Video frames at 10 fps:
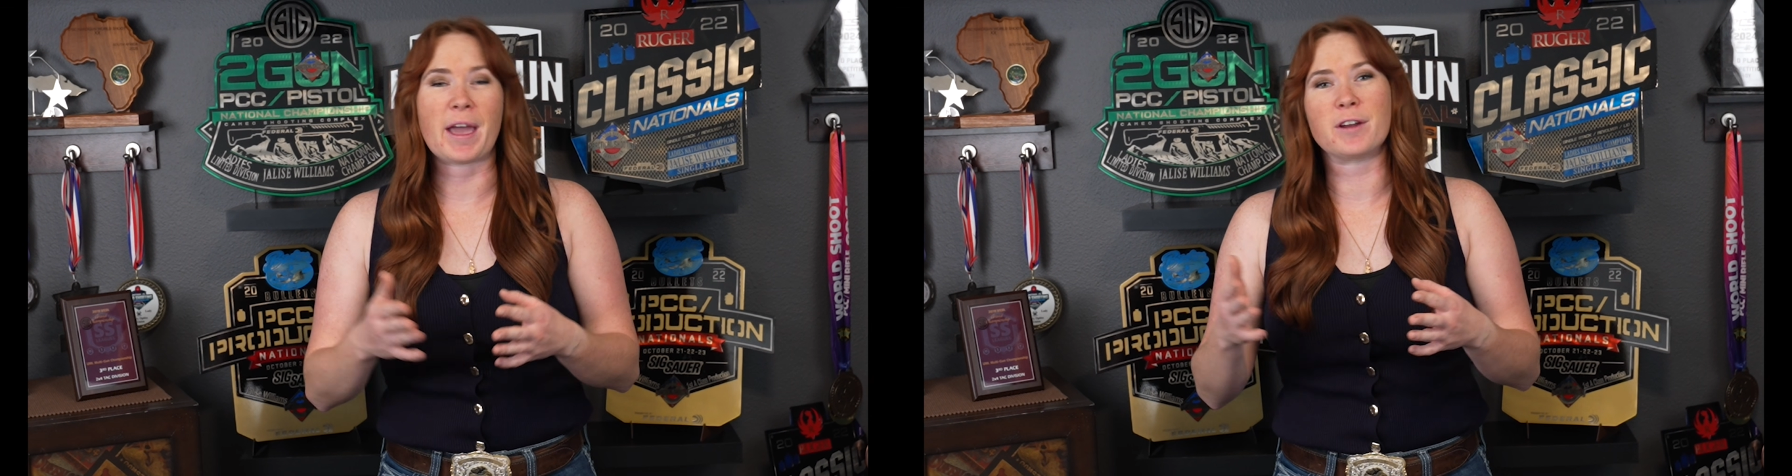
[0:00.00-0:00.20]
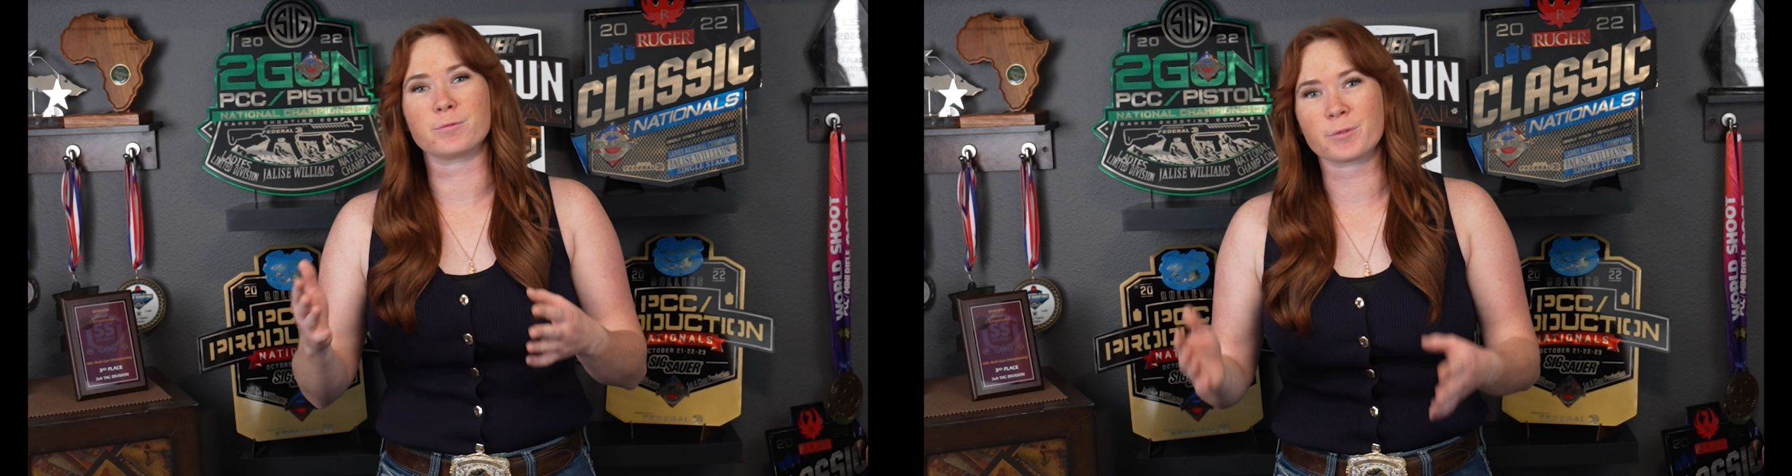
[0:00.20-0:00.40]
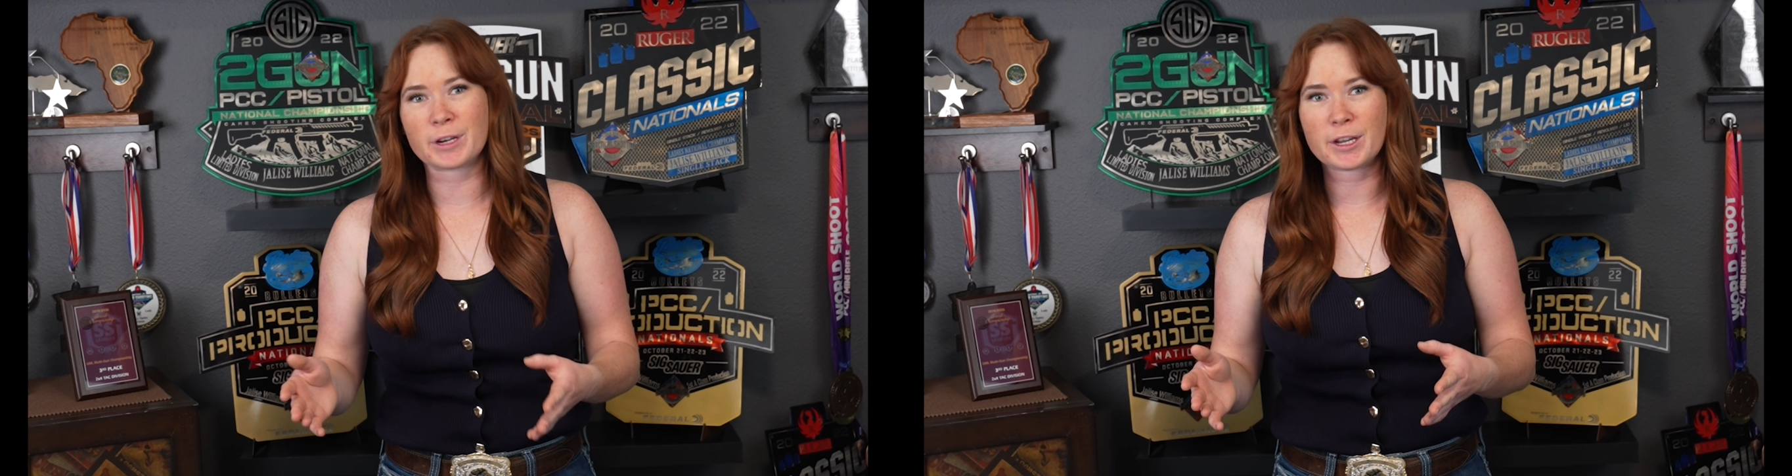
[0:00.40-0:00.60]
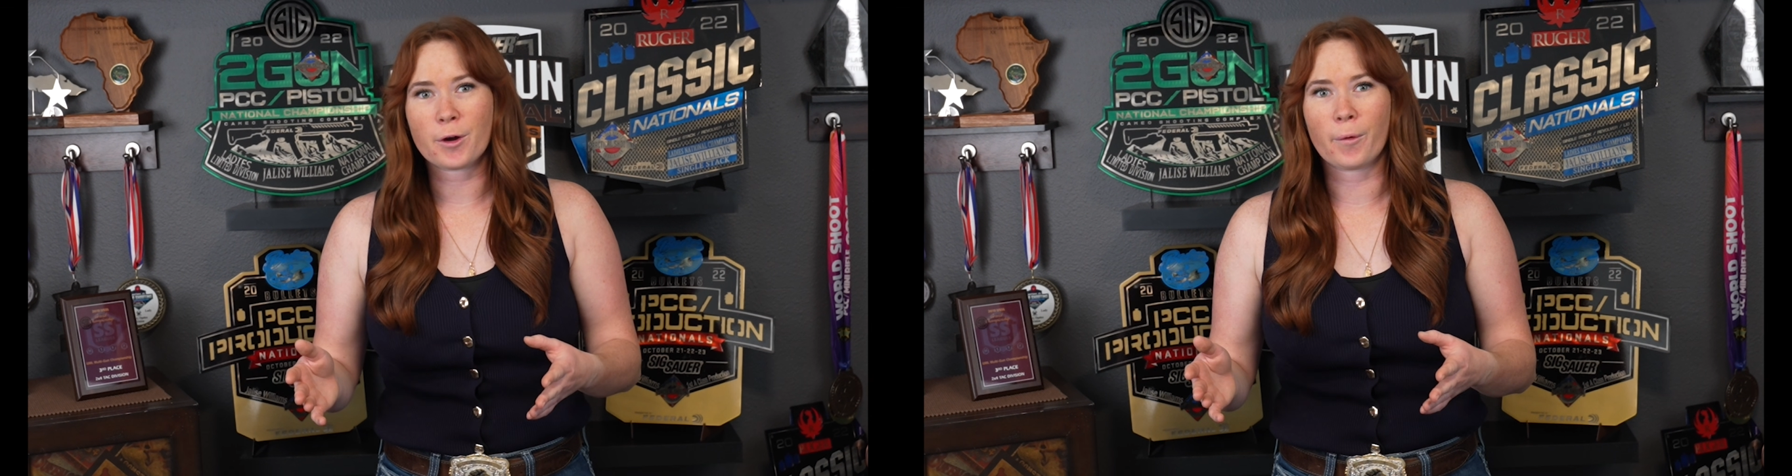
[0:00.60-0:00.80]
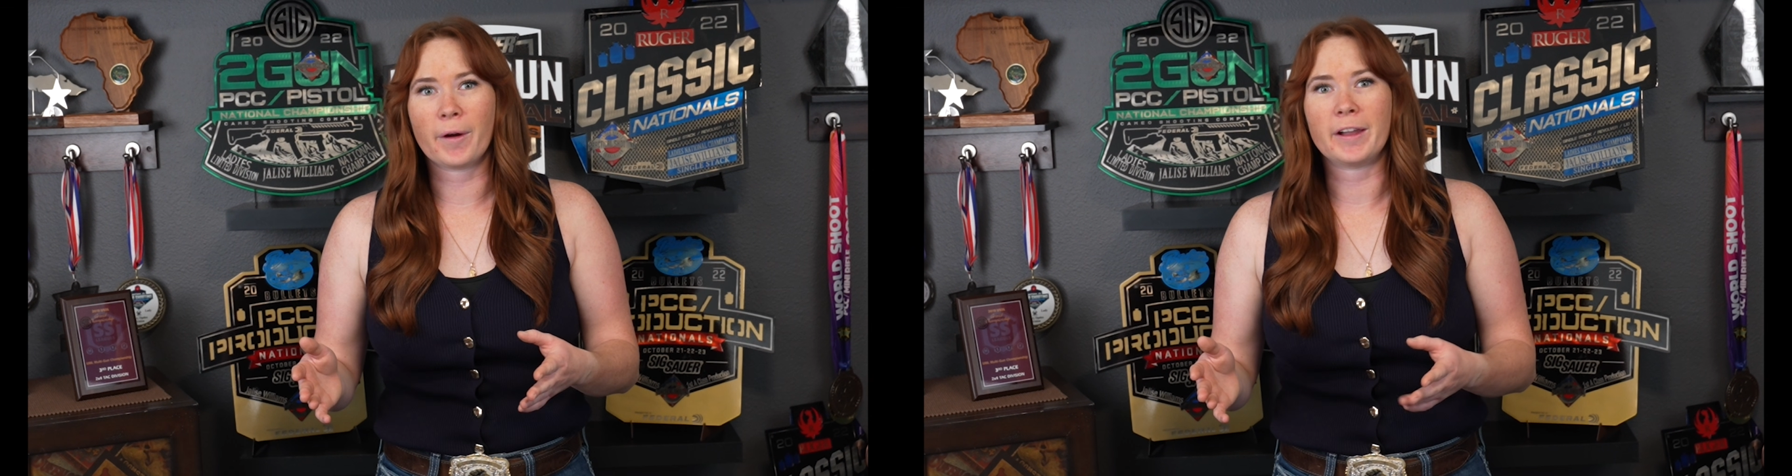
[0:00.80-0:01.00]
and
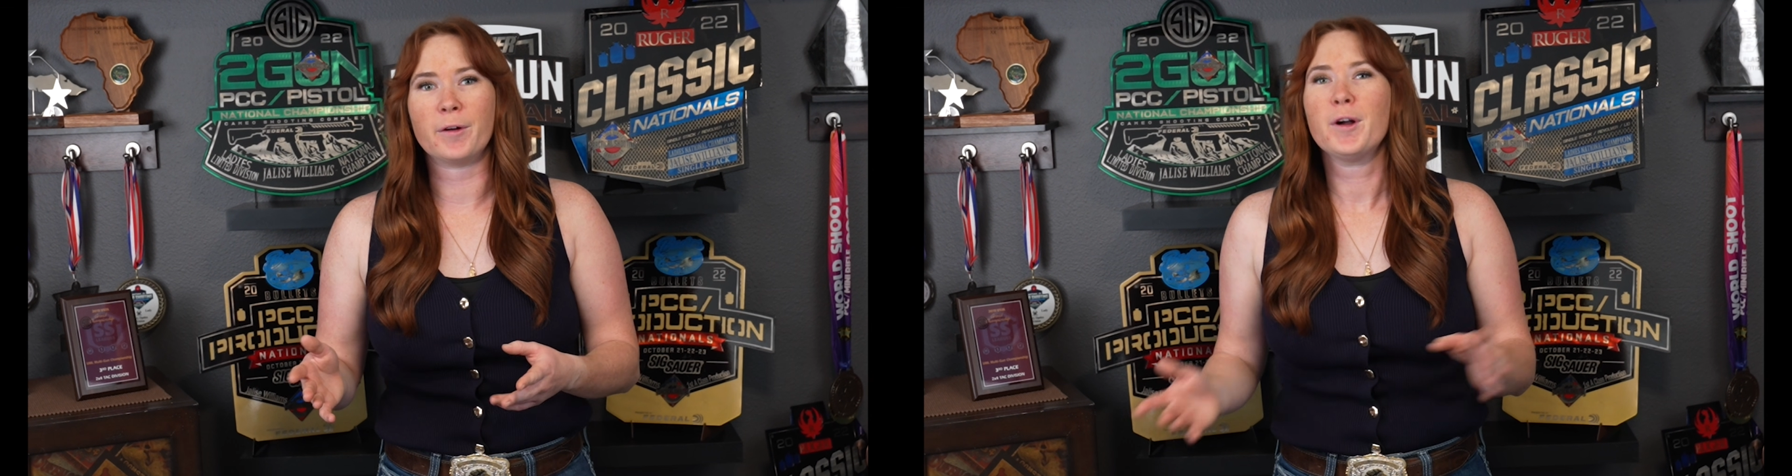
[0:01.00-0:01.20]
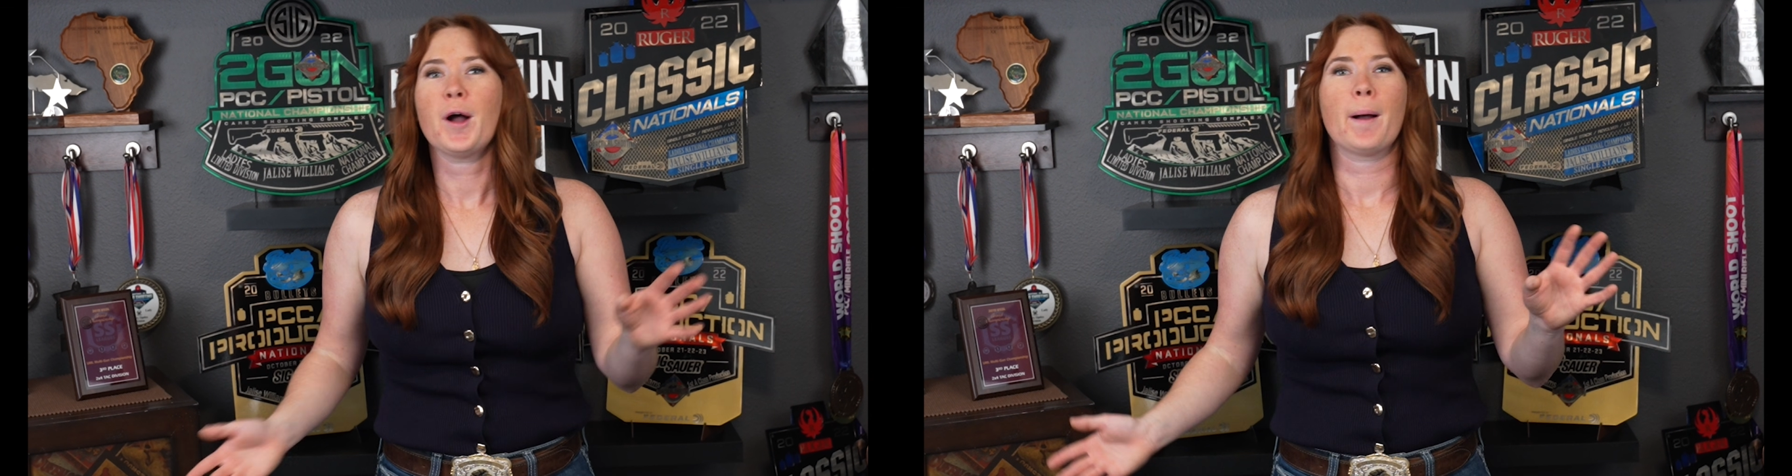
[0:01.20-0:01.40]
recoil